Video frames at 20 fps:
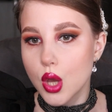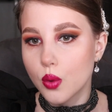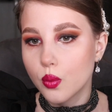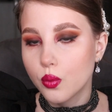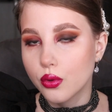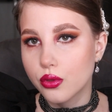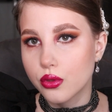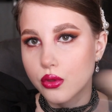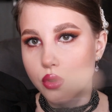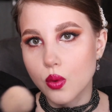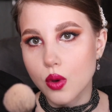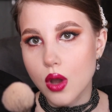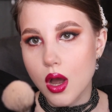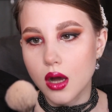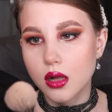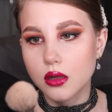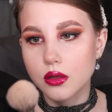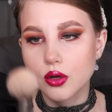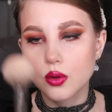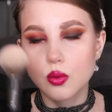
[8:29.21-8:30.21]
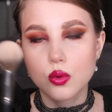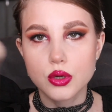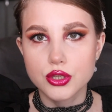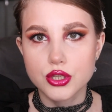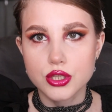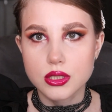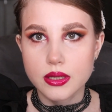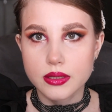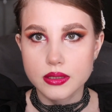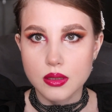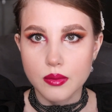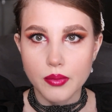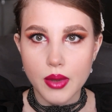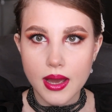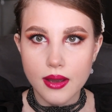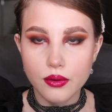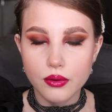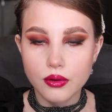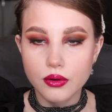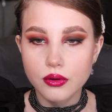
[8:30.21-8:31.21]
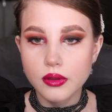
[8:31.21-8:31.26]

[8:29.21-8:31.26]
with no color or just like some powder